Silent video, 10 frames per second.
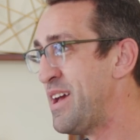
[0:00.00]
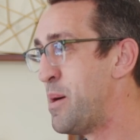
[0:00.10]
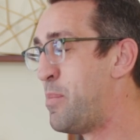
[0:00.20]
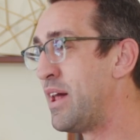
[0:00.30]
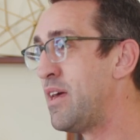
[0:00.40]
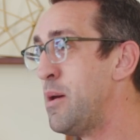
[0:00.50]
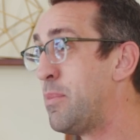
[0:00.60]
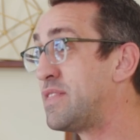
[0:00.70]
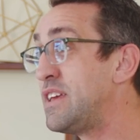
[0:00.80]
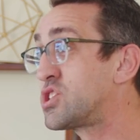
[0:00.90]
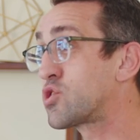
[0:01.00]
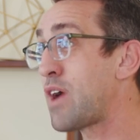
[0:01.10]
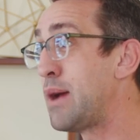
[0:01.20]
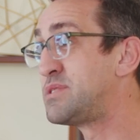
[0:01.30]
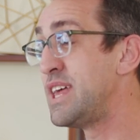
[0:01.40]
But these
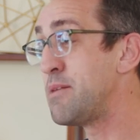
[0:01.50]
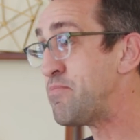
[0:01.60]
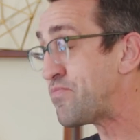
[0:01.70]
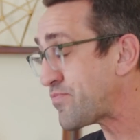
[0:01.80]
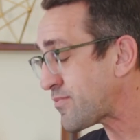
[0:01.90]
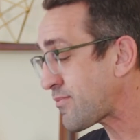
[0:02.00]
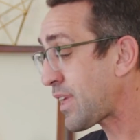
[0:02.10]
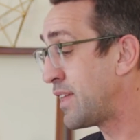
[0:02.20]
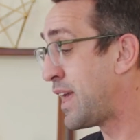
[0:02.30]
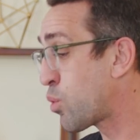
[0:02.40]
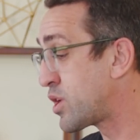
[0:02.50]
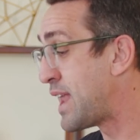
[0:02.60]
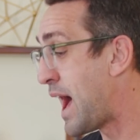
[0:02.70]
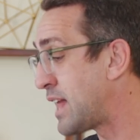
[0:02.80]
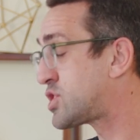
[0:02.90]
scribes, they were
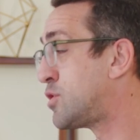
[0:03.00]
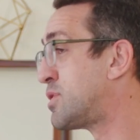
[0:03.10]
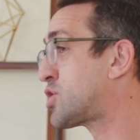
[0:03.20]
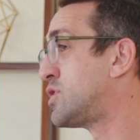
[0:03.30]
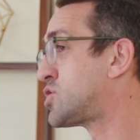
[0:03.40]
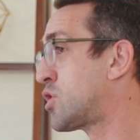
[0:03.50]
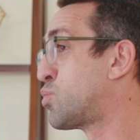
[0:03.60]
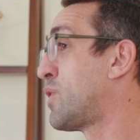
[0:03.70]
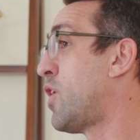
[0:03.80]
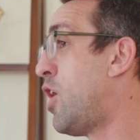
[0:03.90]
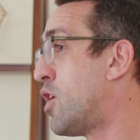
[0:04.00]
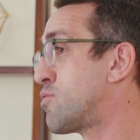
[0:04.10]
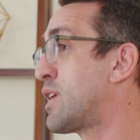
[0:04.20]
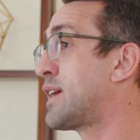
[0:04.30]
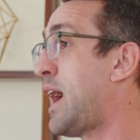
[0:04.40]
not so much concerned with
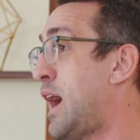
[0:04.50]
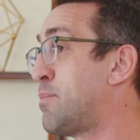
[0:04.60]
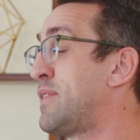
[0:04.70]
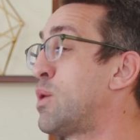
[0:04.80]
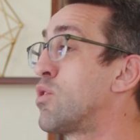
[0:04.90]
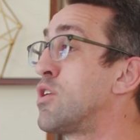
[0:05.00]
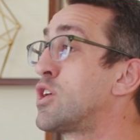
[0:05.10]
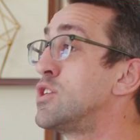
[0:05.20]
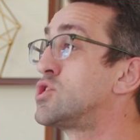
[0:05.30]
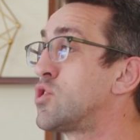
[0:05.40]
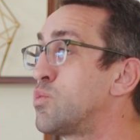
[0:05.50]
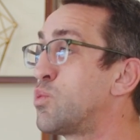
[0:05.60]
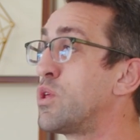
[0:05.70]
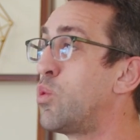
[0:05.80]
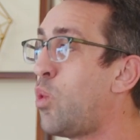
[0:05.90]
honoring God, but they were
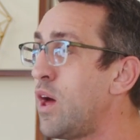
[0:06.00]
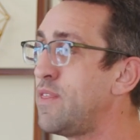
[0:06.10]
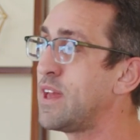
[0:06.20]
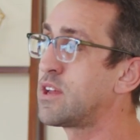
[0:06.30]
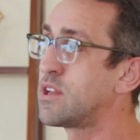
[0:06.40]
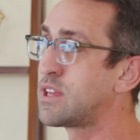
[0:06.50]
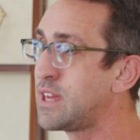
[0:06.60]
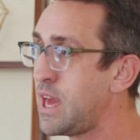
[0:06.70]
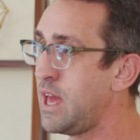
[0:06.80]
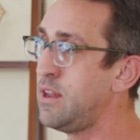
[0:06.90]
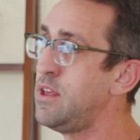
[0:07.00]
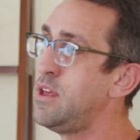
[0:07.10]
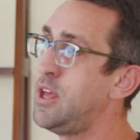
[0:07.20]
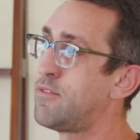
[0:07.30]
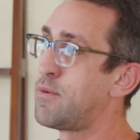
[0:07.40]
concerned with what they could get
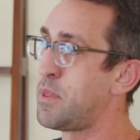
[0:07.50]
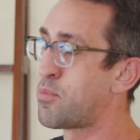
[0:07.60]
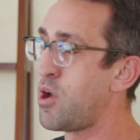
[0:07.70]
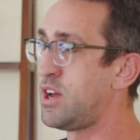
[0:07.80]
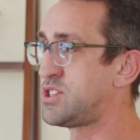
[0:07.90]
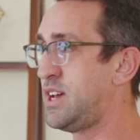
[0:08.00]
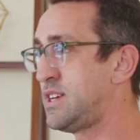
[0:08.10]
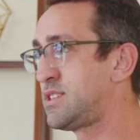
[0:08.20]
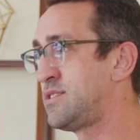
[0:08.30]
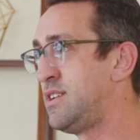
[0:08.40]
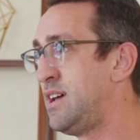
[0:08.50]
from the process.